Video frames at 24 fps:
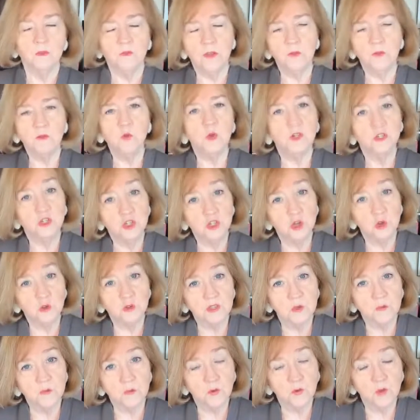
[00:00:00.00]
everyone shows
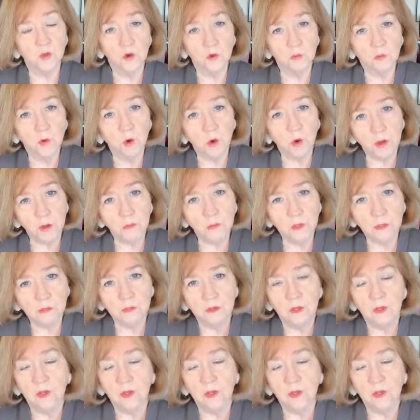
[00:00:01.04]
up for their appointment,